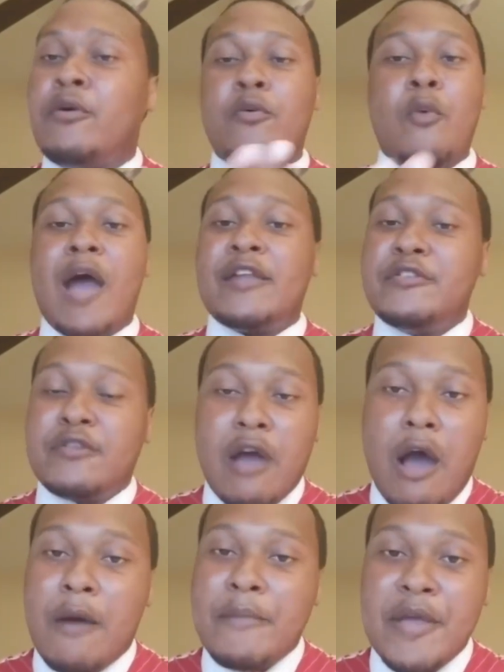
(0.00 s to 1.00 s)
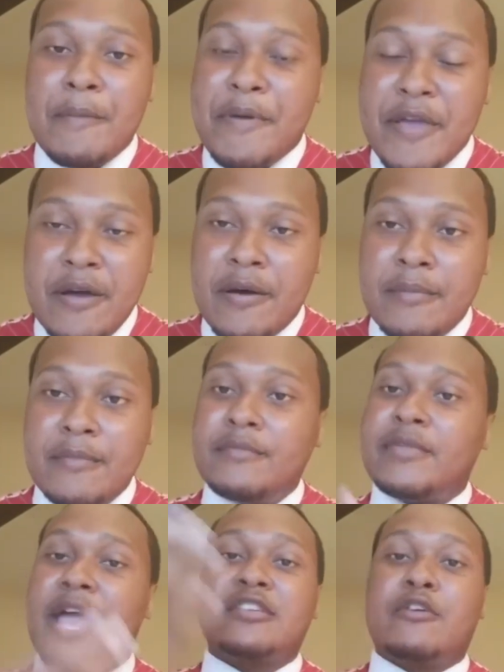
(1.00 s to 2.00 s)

Why do you call me a pimp? That's